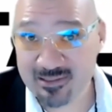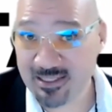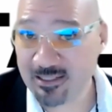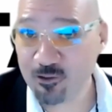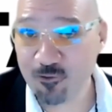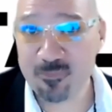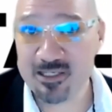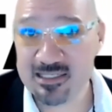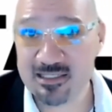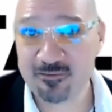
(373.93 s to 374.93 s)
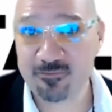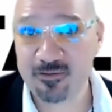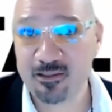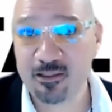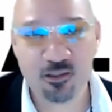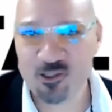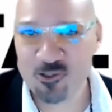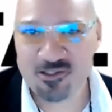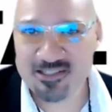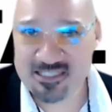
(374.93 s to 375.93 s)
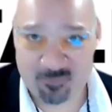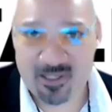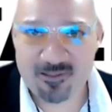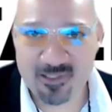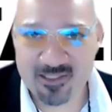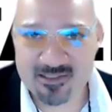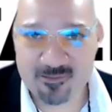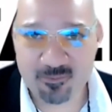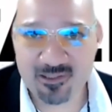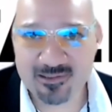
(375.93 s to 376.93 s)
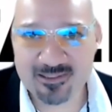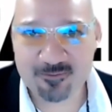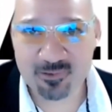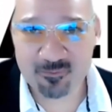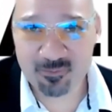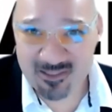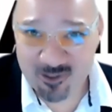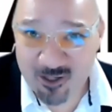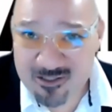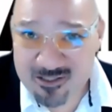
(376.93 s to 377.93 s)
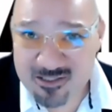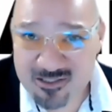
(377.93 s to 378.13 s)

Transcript: I love myself not despite my disability, but because